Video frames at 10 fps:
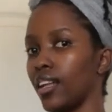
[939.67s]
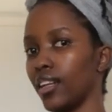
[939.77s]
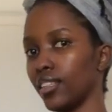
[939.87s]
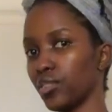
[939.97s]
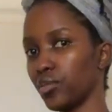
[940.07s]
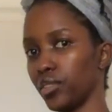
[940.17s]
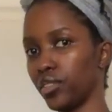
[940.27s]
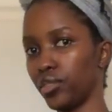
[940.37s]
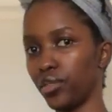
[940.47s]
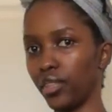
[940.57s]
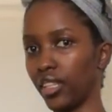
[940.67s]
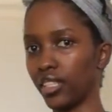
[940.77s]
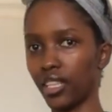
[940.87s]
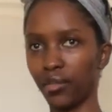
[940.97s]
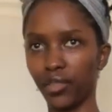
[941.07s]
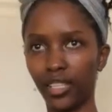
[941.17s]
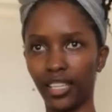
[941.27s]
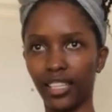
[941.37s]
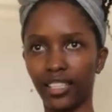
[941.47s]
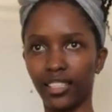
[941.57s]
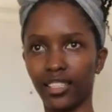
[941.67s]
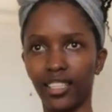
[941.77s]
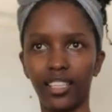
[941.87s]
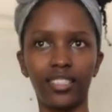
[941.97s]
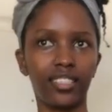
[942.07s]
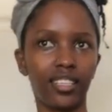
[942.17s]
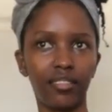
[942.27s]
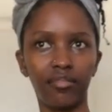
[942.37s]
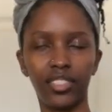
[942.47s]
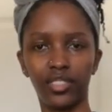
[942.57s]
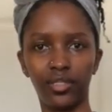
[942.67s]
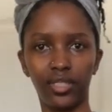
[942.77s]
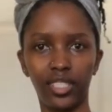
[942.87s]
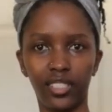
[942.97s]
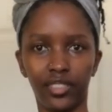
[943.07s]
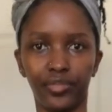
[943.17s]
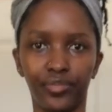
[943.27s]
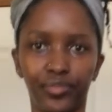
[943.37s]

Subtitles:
Let's redo this. I'm not liking the headscarf situation.